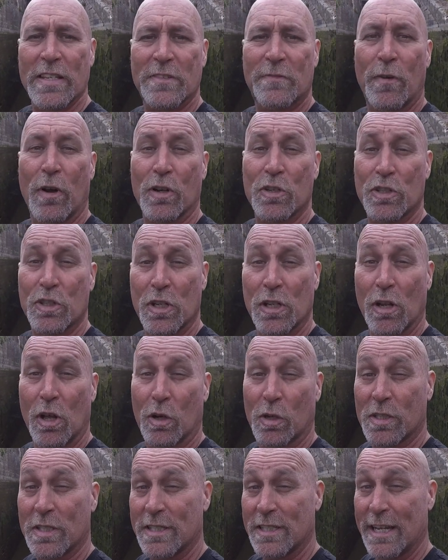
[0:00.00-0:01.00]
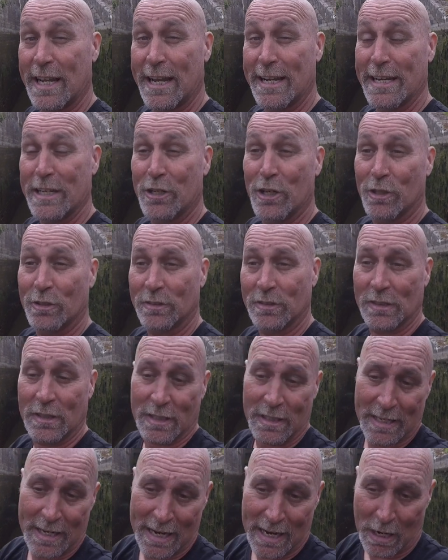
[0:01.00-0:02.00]
Foxton Lock's nearly done.
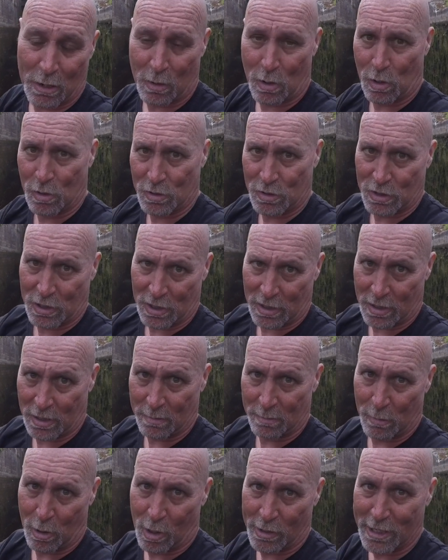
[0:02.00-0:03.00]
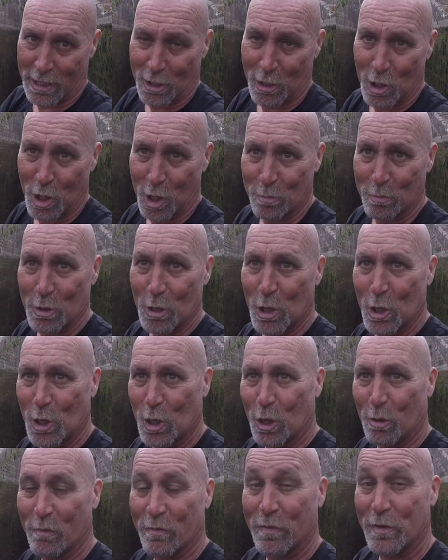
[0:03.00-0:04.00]
Now onto Market Harbour
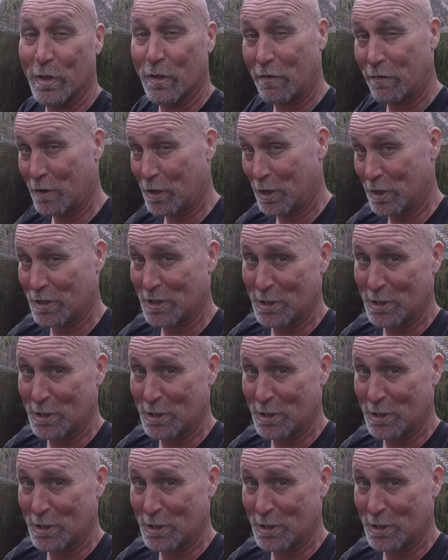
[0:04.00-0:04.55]
Arm for the first